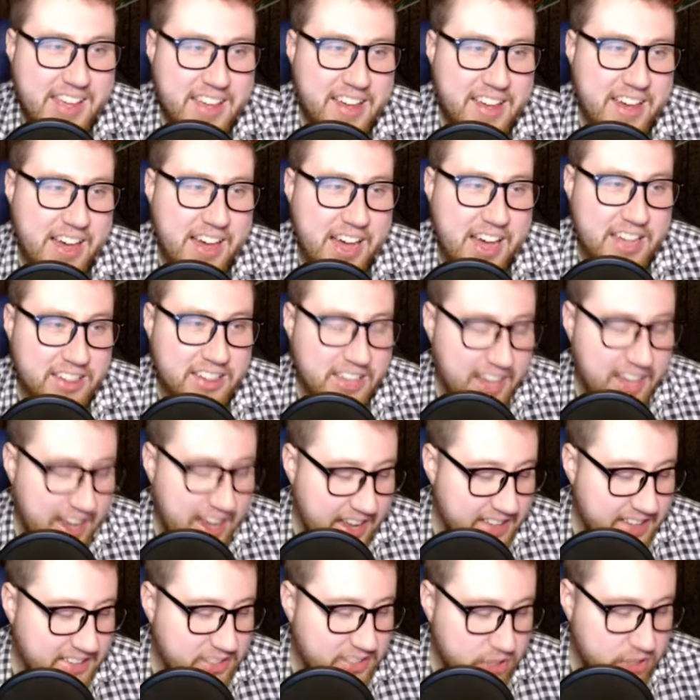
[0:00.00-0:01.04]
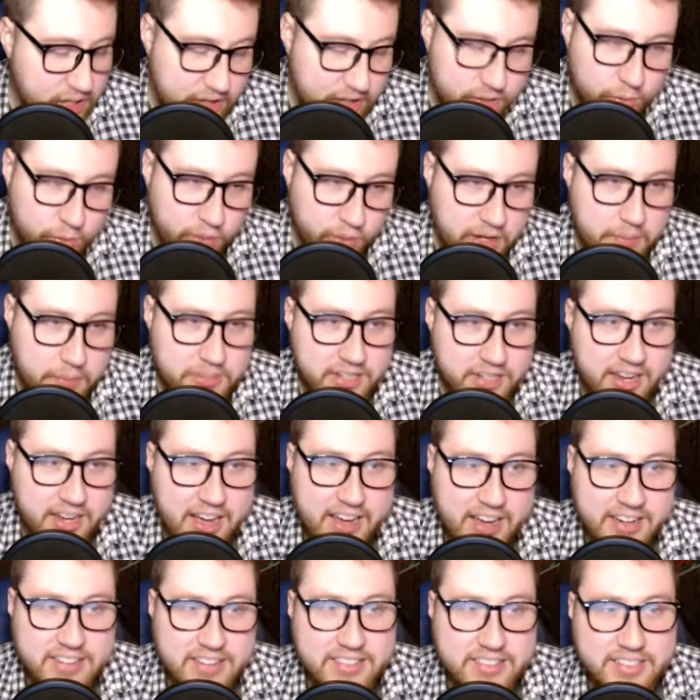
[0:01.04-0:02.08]
Lions, just Williams and
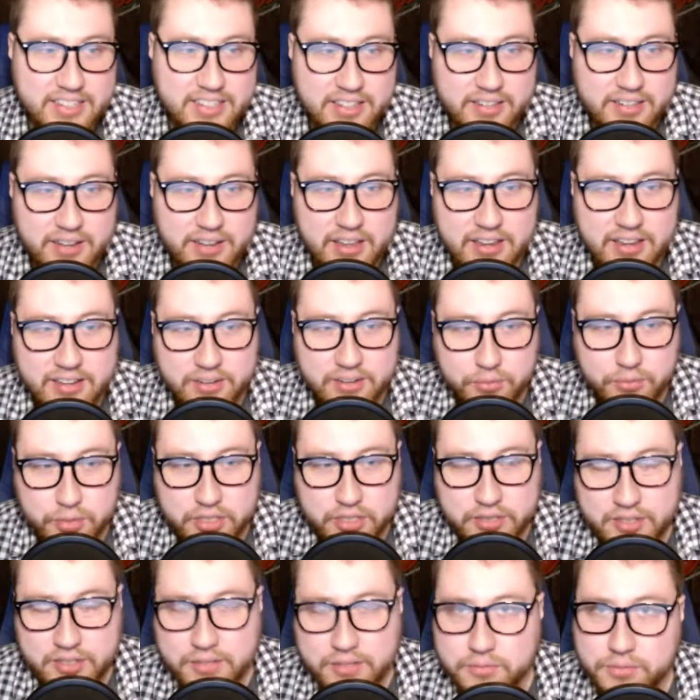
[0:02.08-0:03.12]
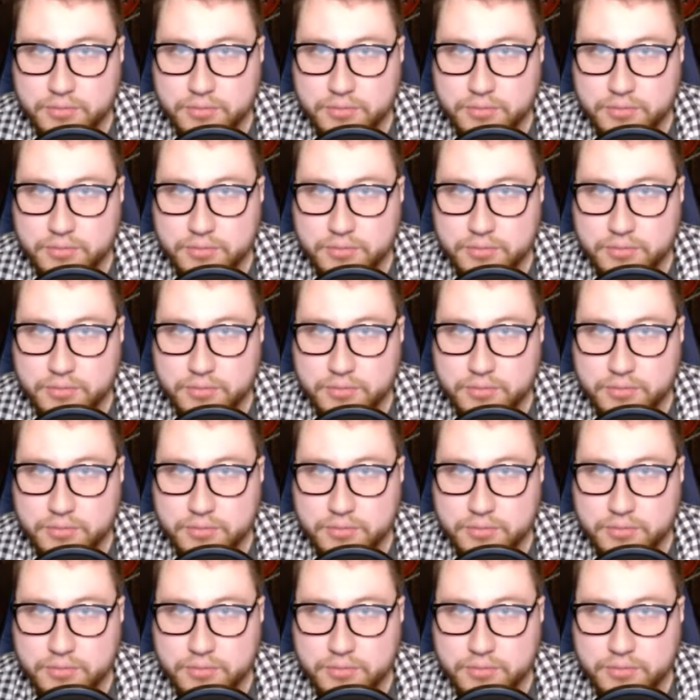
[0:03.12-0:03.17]
Hawkinson, and which